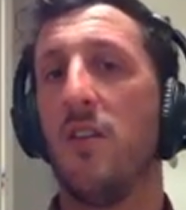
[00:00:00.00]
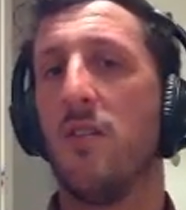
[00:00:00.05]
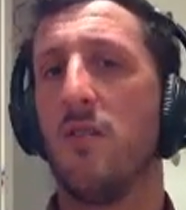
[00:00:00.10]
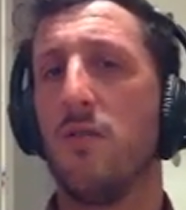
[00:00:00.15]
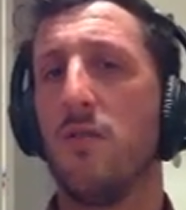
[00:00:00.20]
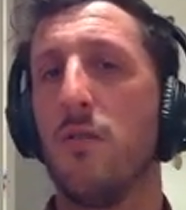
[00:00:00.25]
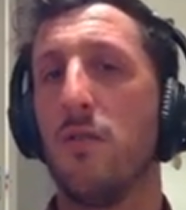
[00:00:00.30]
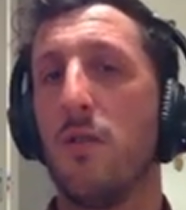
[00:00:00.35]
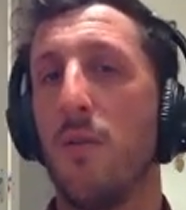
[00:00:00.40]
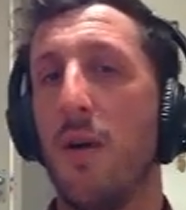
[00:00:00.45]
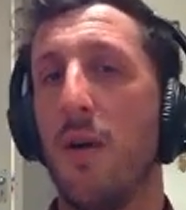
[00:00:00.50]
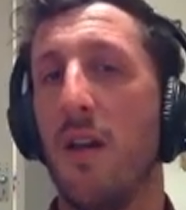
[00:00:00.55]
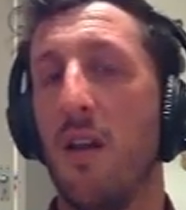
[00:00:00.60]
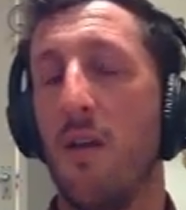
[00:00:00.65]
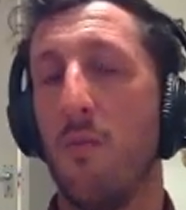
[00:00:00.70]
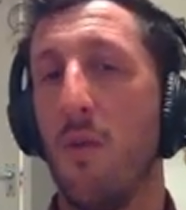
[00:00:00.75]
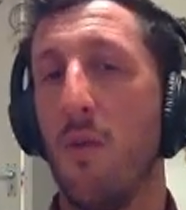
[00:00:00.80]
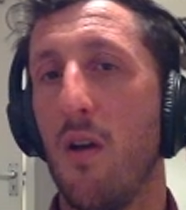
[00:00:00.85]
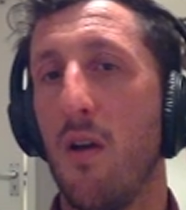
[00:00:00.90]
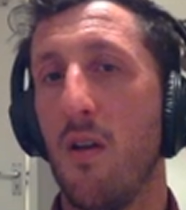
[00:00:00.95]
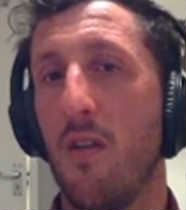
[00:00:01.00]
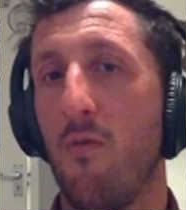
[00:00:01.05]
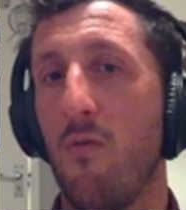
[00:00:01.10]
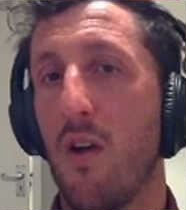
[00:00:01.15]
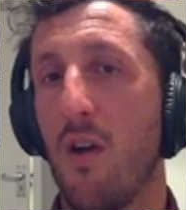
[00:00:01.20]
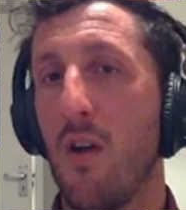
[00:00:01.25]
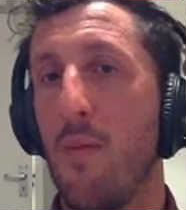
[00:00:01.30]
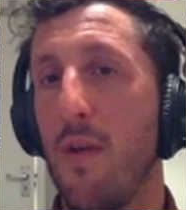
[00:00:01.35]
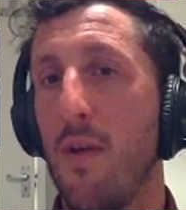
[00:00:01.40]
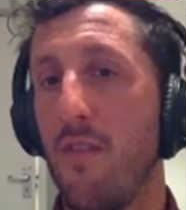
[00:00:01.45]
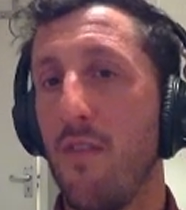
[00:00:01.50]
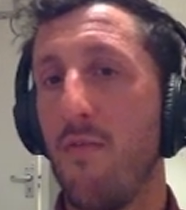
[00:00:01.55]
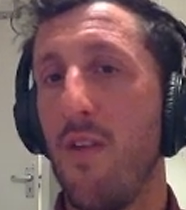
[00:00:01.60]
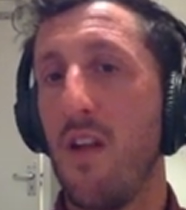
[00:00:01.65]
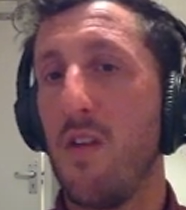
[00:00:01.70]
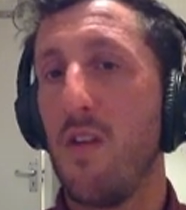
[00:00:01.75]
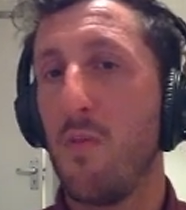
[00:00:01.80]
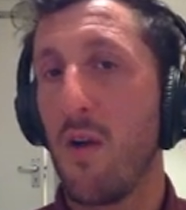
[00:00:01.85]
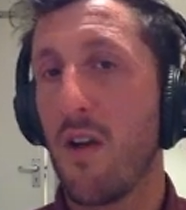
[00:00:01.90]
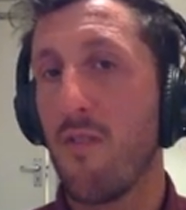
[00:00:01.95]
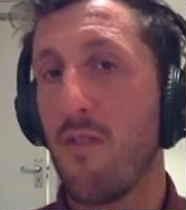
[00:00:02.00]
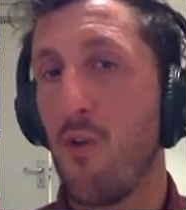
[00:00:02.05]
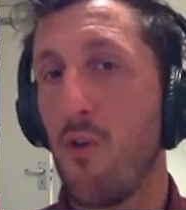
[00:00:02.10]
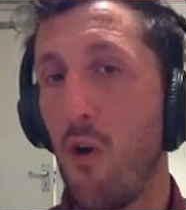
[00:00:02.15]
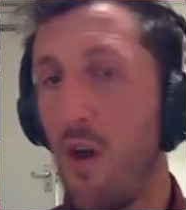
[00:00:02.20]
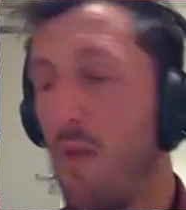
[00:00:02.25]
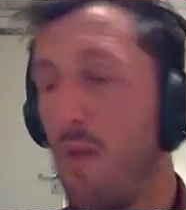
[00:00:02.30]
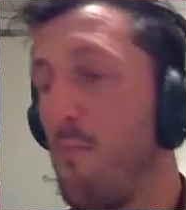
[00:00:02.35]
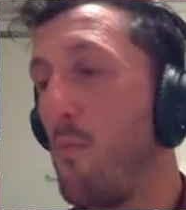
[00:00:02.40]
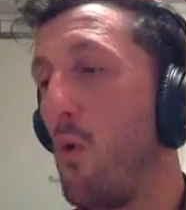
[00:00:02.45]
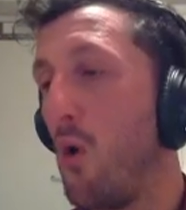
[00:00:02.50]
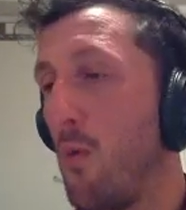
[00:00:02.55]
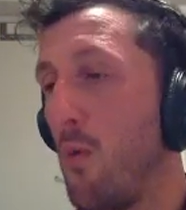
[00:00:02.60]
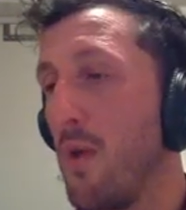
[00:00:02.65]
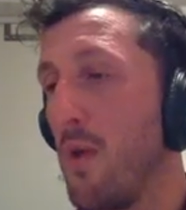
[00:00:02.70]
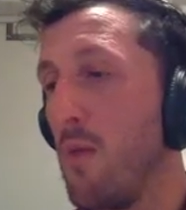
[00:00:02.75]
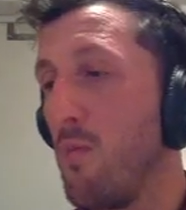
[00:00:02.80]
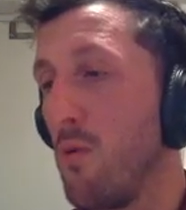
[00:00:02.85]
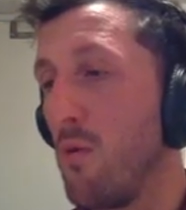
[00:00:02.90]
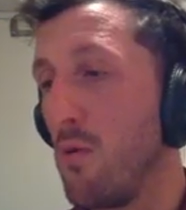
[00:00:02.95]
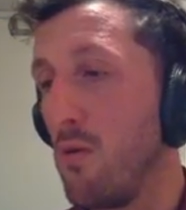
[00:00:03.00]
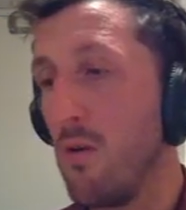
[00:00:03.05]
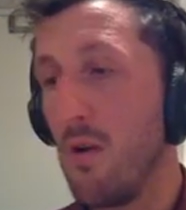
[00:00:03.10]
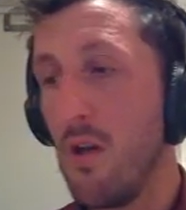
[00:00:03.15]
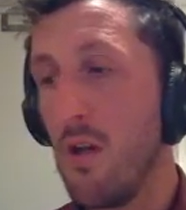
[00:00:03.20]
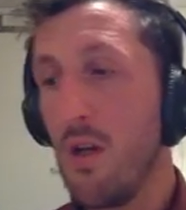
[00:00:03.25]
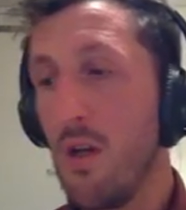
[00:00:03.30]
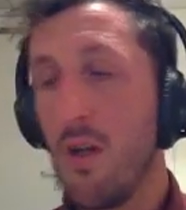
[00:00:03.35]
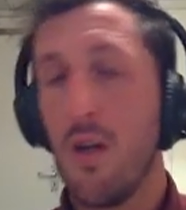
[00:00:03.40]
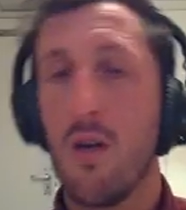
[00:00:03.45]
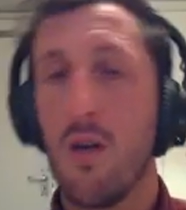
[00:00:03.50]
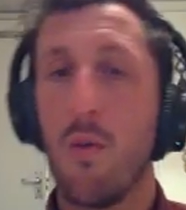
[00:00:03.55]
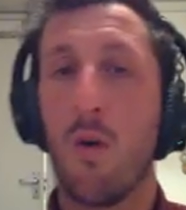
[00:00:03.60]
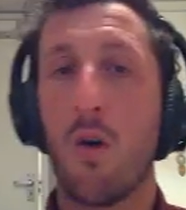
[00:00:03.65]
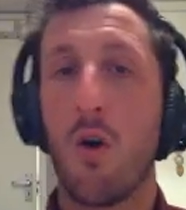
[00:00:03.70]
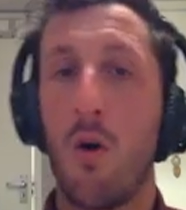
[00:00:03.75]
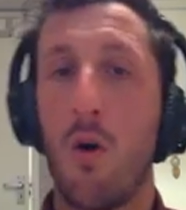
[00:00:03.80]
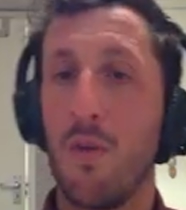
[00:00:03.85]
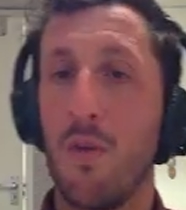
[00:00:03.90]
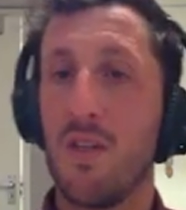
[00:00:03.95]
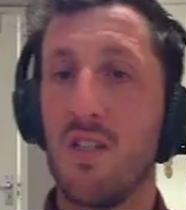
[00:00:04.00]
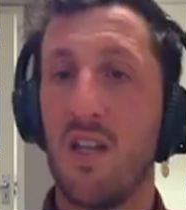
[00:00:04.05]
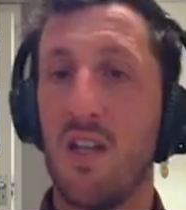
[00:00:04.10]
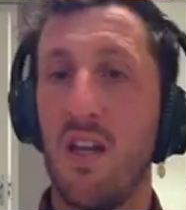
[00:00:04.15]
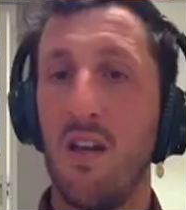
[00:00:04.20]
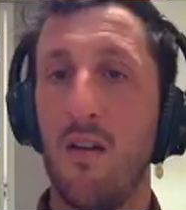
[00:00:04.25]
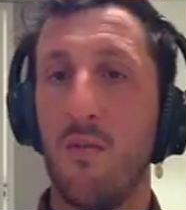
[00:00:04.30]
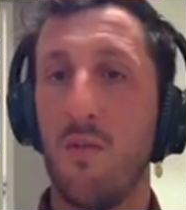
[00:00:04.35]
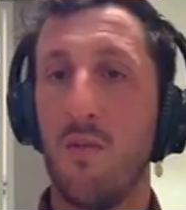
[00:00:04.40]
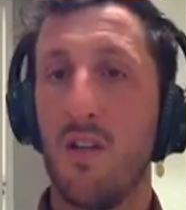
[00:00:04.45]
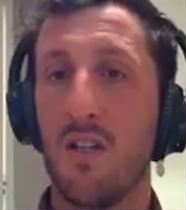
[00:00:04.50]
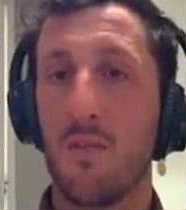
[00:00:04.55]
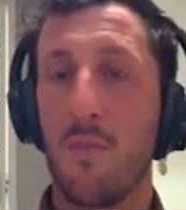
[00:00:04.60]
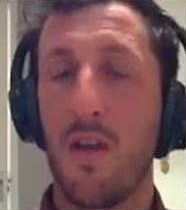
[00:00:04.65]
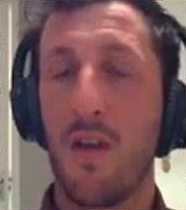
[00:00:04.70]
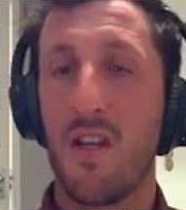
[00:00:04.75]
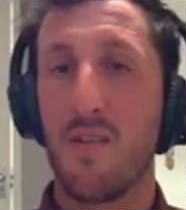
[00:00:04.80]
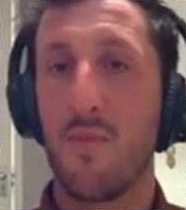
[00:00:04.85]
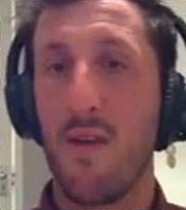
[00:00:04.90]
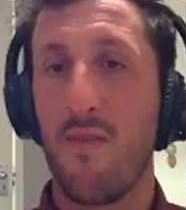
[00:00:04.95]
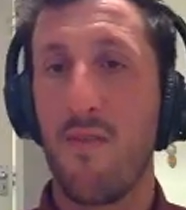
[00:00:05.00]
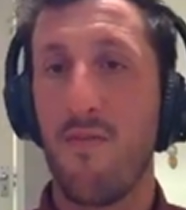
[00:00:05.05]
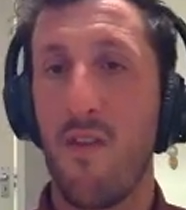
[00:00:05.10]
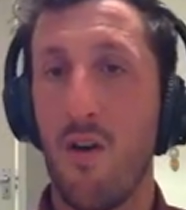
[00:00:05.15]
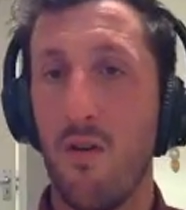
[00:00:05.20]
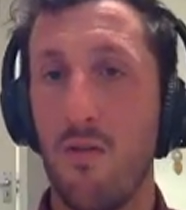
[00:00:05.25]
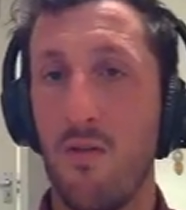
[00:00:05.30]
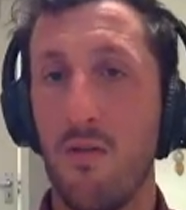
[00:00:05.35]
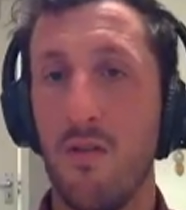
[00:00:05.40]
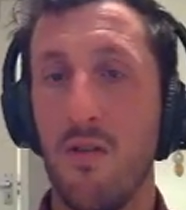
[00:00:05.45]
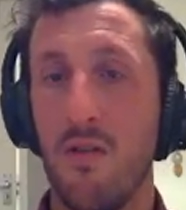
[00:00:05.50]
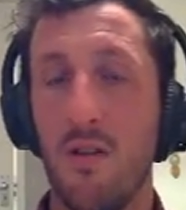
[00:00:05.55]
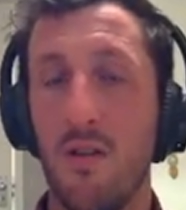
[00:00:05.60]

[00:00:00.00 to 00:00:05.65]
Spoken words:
I'll talk about it at the end. But if we go back to Facebook, I feel like more people were commenting, which makes me feel,